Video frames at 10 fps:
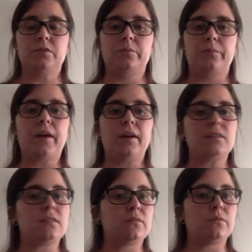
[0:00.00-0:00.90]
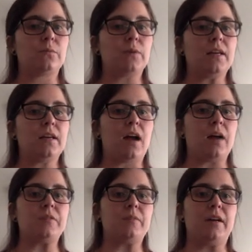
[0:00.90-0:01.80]
But we can
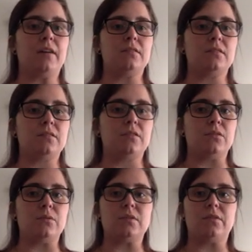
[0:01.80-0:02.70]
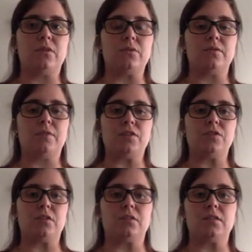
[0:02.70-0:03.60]
optimize the use of those face
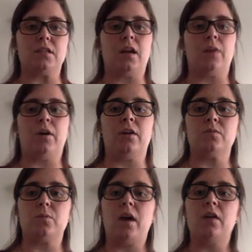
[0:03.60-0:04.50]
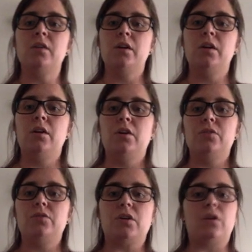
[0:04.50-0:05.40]
shields and eyewear as well.
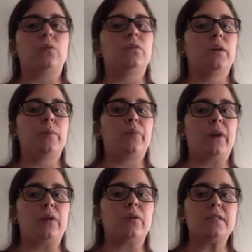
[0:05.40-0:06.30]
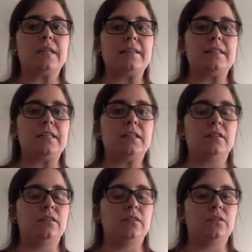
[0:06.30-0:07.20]
So prioritizing
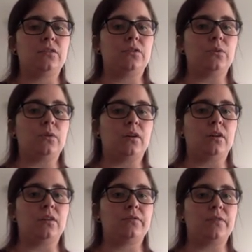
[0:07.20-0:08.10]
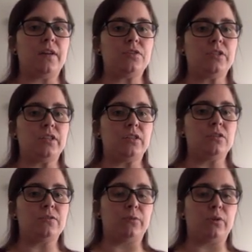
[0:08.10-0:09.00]
your face
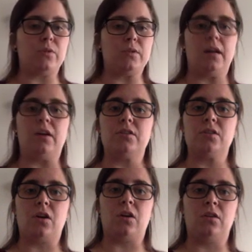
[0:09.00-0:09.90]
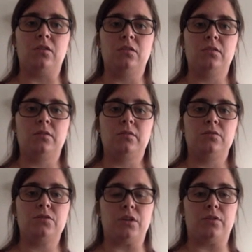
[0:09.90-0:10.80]
shields for those aerosol
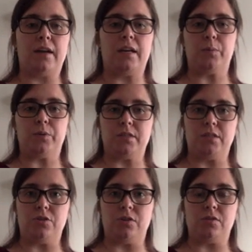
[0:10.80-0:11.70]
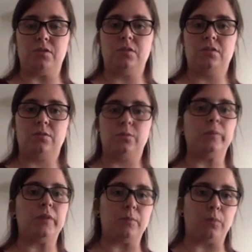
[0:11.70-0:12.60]
generating procedures will
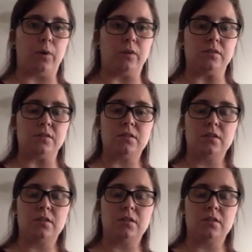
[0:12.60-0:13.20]
be important.